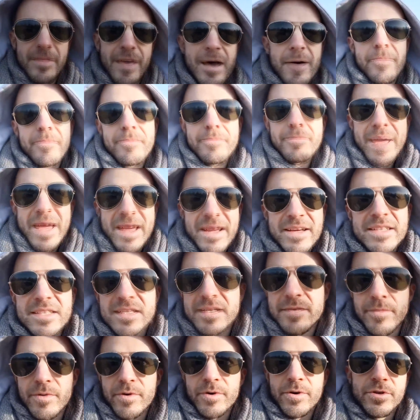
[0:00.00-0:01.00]
that makes the
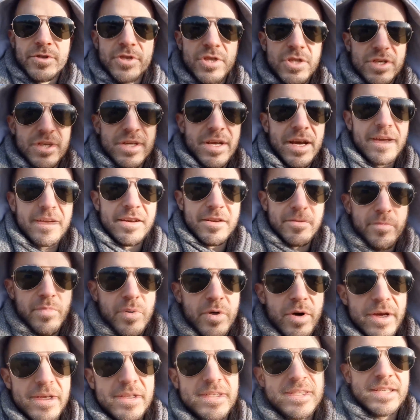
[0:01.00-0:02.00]
merch kind of
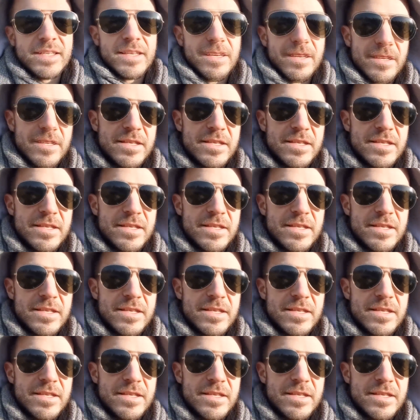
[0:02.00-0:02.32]
pricey.